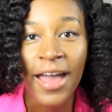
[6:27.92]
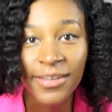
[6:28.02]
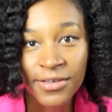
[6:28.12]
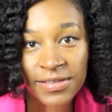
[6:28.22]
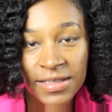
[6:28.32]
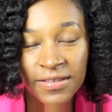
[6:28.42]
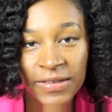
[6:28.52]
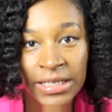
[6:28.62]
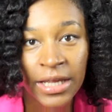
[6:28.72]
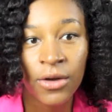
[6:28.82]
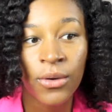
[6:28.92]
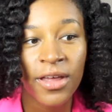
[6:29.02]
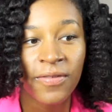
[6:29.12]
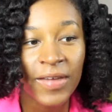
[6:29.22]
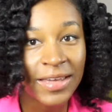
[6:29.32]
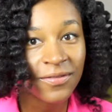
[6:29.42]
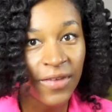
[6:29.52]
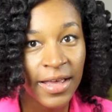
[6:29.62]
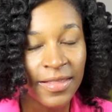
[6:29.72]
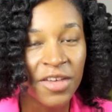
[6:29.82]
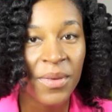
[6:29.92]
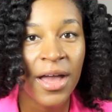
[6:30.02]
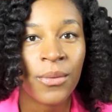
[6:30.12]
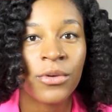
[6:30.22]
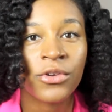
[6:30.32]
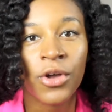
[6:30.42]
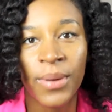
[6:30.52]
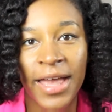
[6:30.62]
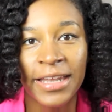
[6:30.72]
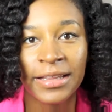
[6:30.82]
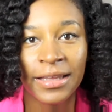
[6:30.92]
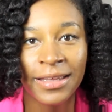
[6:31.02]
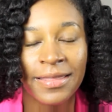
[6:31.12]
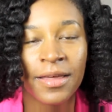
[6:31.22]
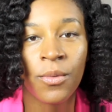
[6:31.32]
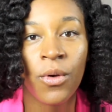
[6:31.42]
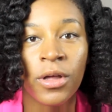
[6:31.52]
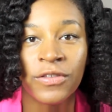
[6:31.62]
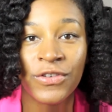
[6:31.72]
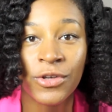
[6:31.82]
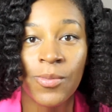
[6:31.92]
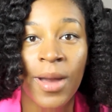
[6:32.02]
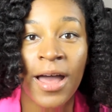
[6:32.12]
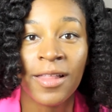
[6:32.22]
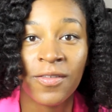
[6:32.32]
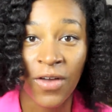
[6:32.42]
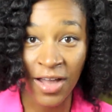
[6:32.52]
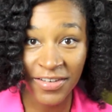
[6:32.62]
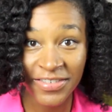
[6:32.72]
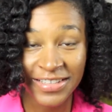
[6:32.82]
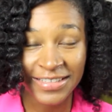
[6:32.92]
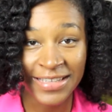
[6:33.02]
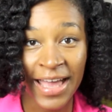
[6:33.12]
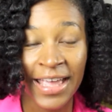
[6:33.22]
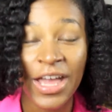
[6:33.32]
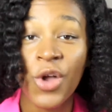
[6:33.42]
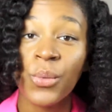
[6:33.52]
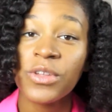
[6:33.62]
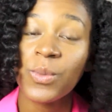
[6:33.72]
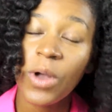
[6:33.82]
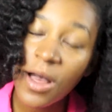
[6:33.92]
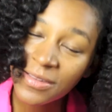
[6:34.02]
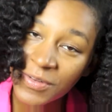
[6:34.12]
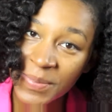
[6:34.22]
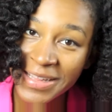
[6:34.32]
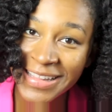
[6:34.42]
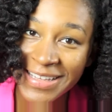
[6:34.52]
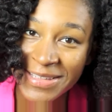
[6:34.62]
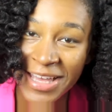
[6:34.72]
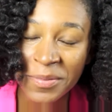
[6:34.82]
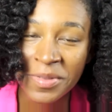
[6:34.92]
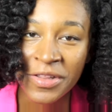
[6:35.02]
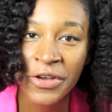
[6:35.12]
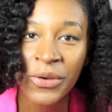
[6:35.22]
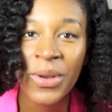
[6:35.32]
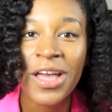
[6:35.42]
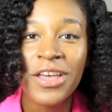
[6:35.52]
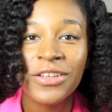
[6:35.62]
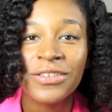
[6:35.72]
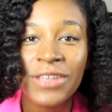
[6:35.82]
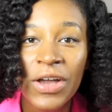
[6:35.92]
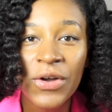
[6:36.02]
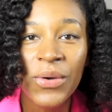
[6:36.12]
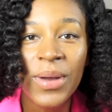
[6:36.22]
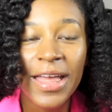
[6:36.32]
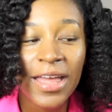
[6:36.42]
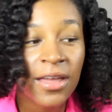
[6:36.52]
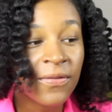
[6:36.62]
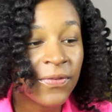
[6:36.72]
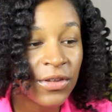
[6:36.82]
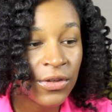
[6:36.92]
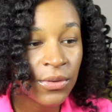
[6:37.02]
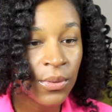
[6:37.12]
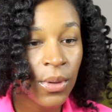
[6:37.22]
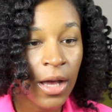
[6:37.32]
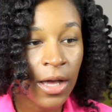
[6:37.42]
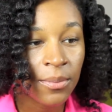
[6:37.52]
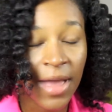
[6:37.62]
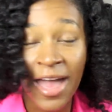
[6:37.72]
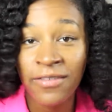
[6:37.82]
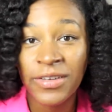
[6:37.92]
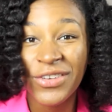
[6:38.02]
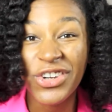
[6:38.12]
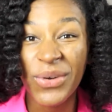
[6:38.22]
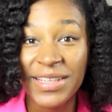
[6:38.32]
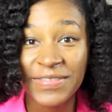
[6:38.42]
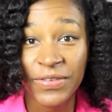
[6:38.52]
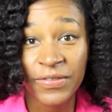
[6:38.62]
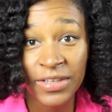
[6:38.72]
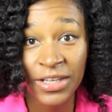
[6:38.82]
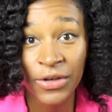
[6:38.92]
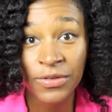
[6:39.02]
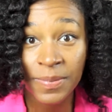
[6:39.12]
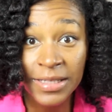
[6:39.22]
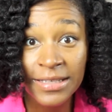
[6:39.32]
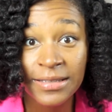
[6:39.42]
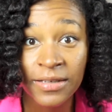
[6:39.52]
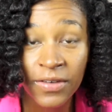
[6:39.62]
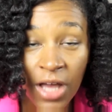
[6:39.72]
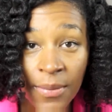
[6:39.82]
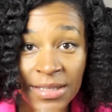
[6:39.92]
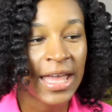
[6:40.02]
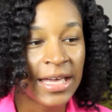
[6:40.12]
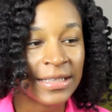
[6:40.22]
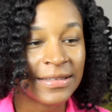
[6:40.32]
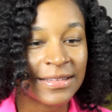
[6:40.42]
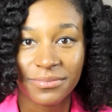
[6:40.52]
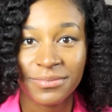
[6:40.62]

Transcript: I use in this video, if I can find them, I will go ahead and link them onto my Lovocracy site, which will also be linked down below. So if you have any requests for videos, please leave a comment and